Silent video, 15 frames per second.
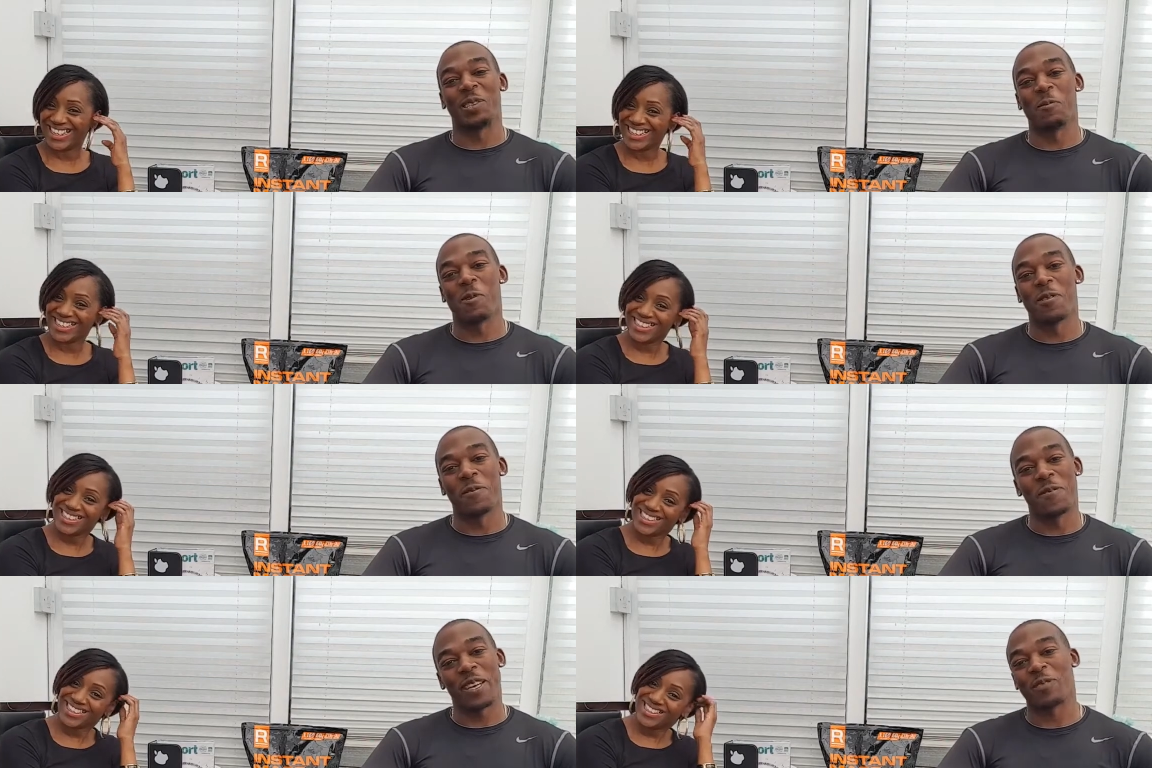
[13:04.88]

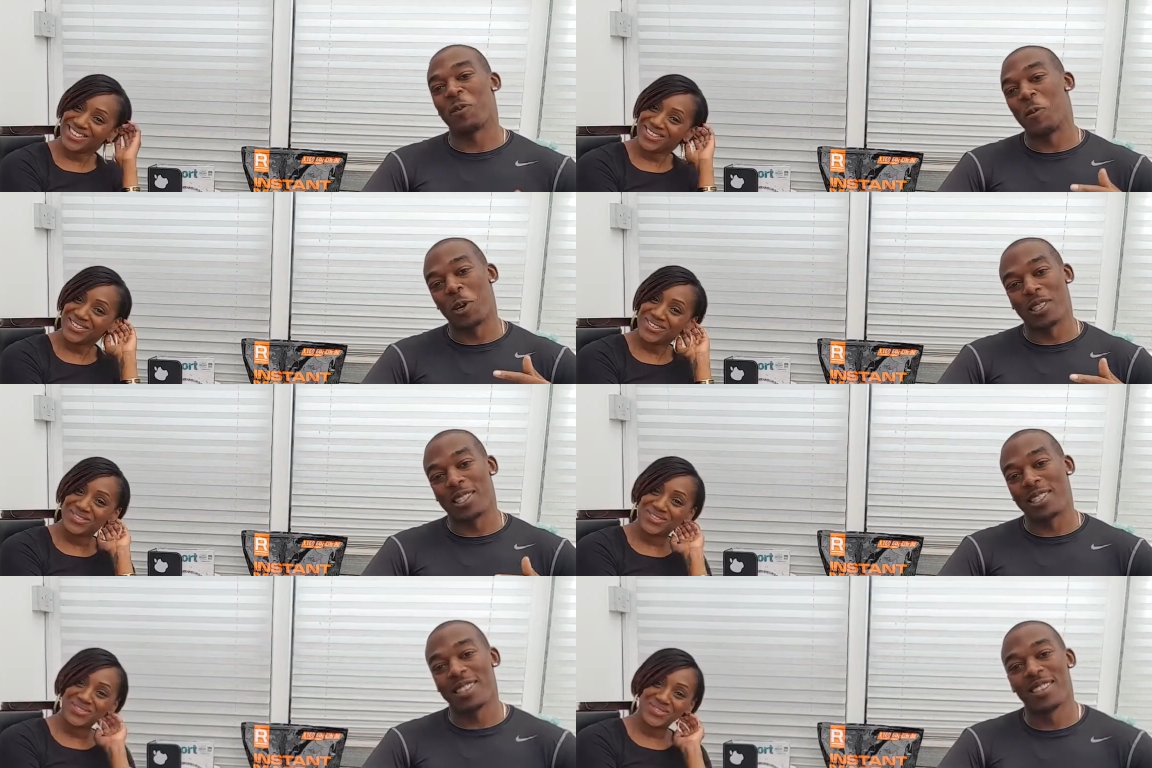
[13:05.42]
Speaker 1: everyone. Thanks for
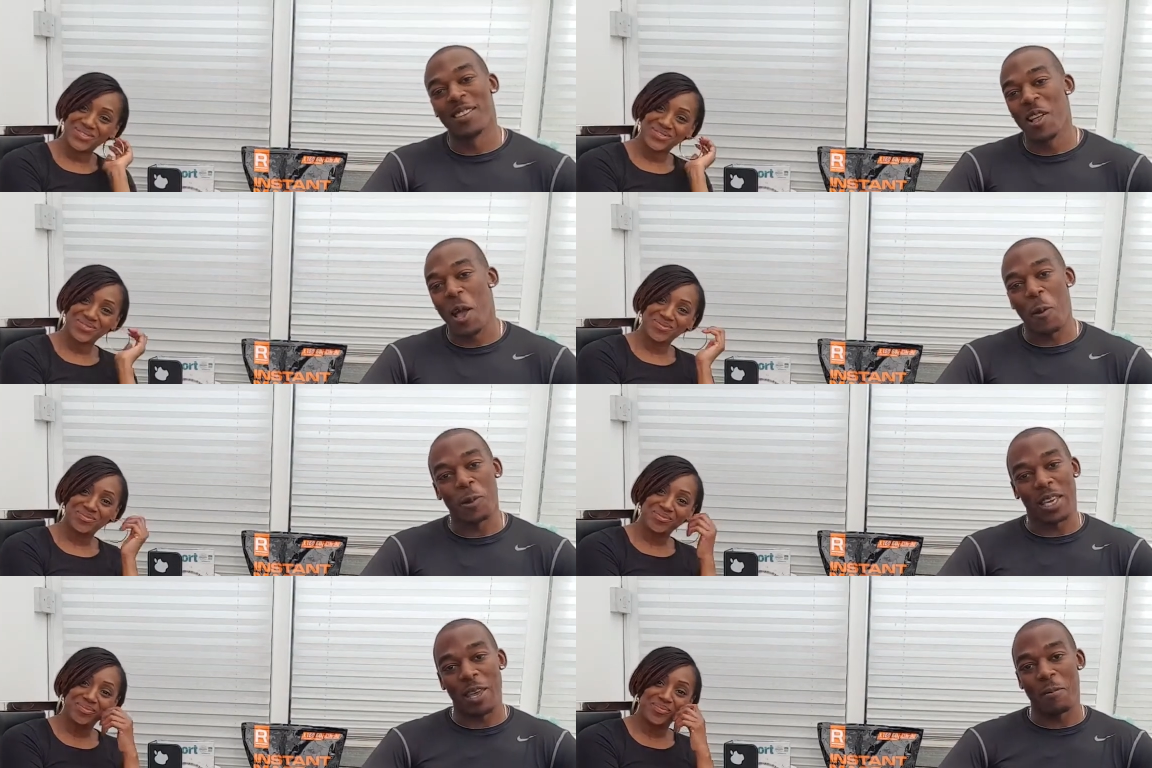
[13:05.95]
watching.
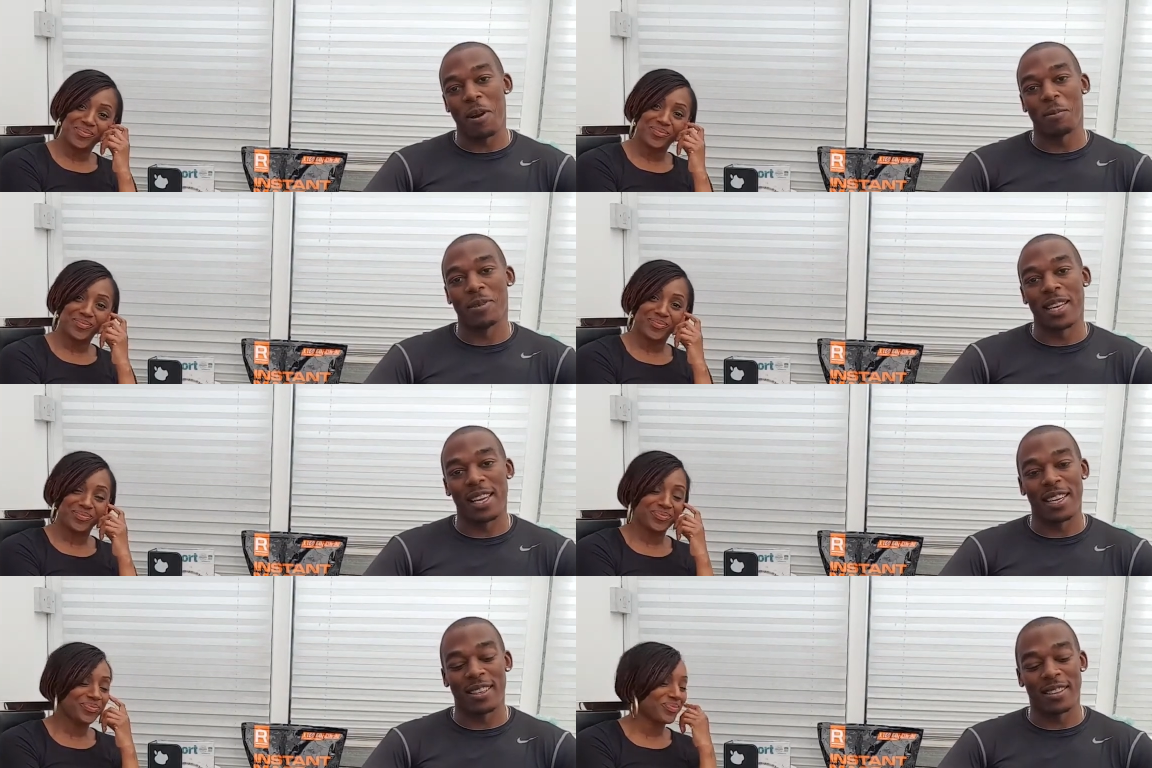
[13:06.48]
I will keep you
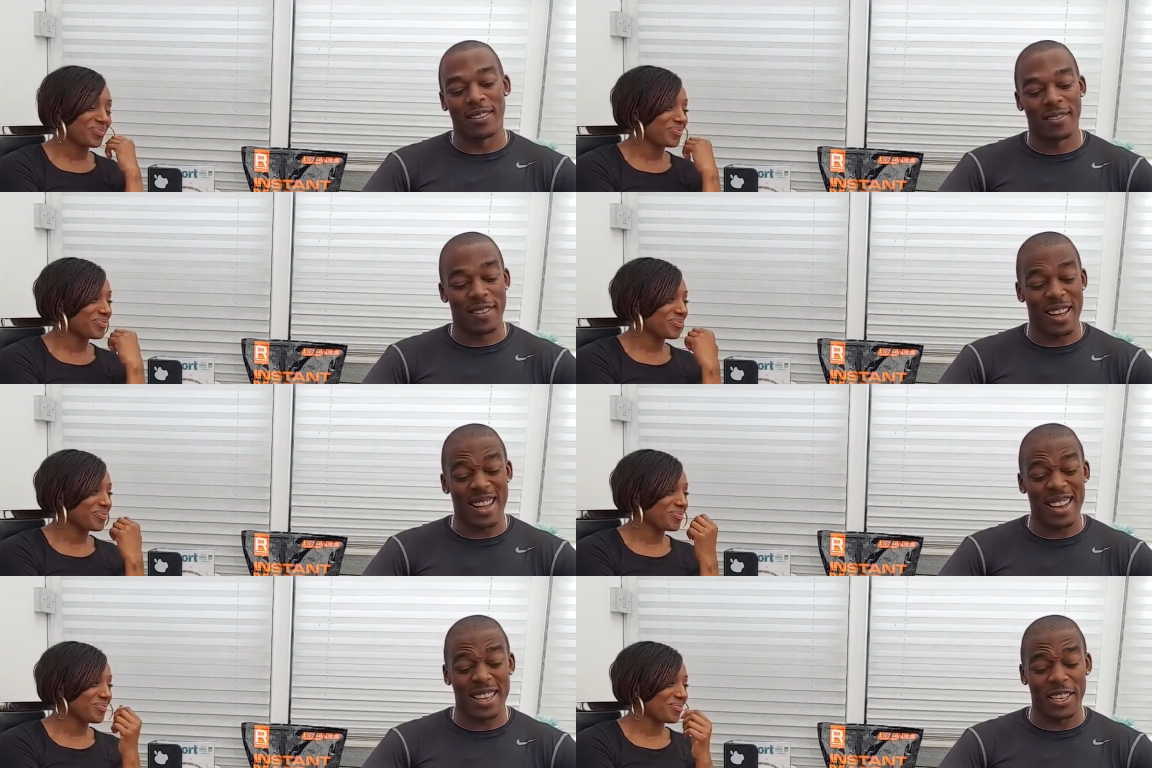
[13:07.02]
updated.
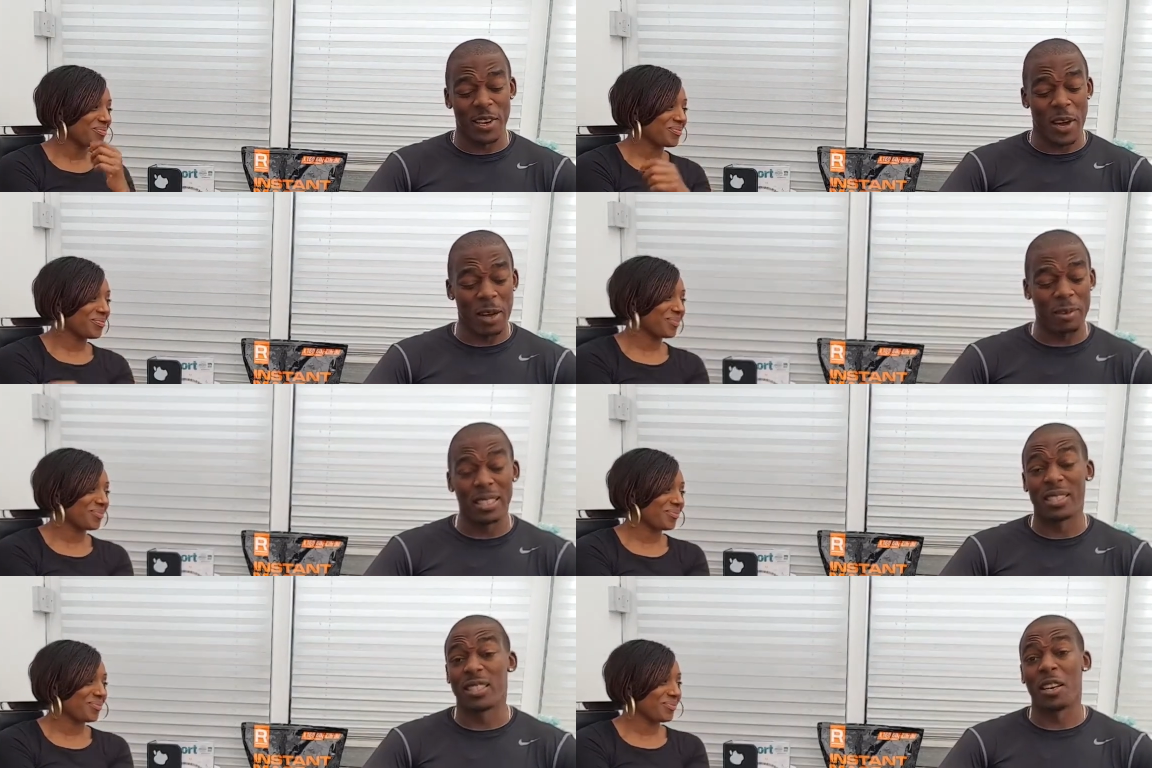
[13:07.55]
I'll let you know
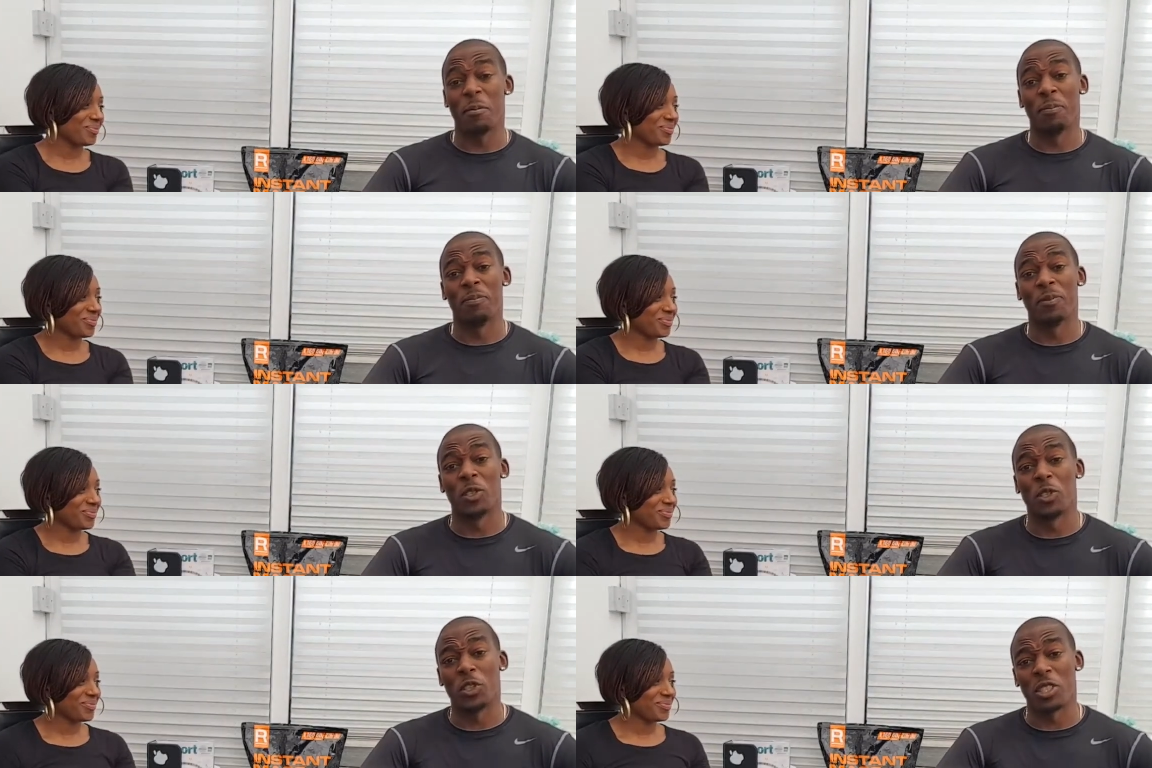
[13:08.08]
how this um,
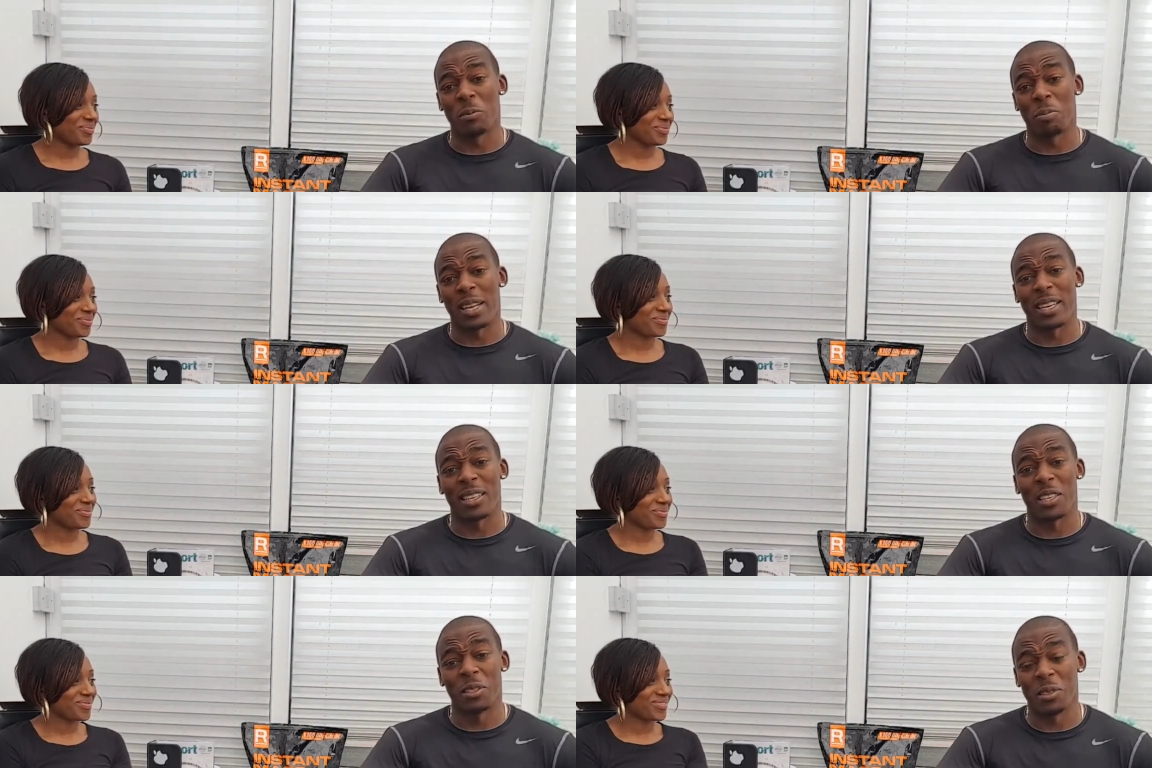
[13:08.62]
nutrition
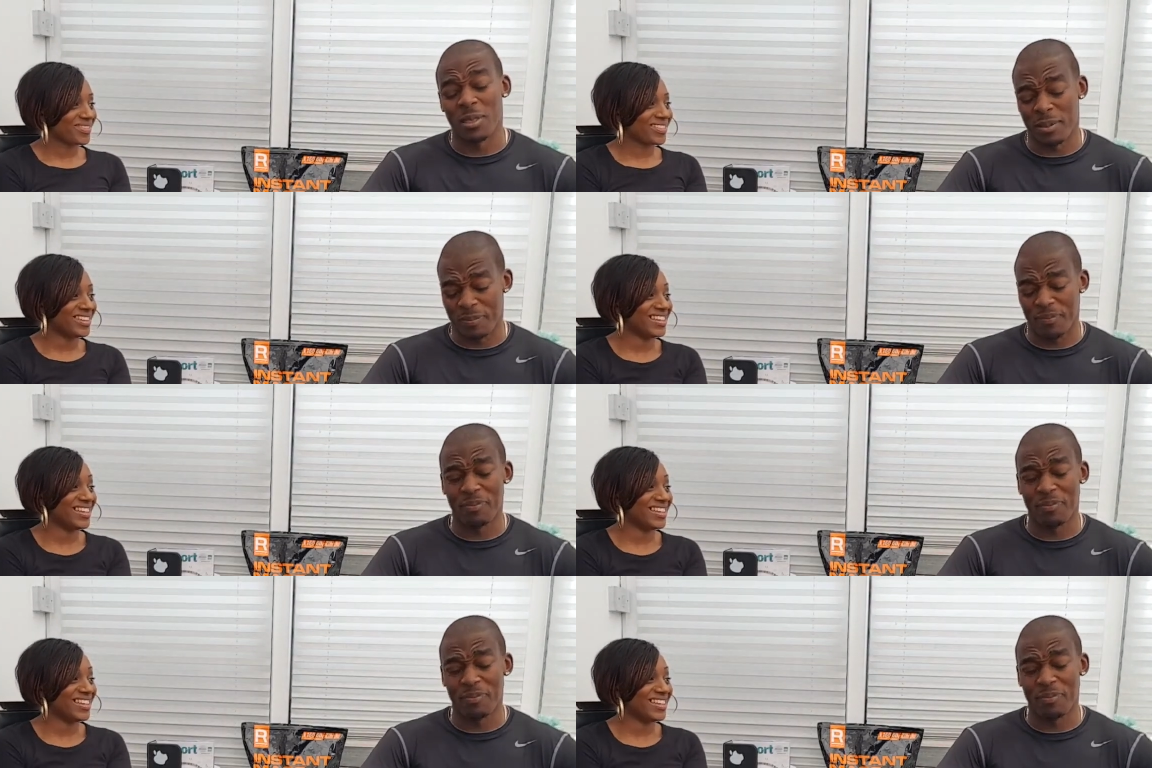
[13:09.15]
plan goes.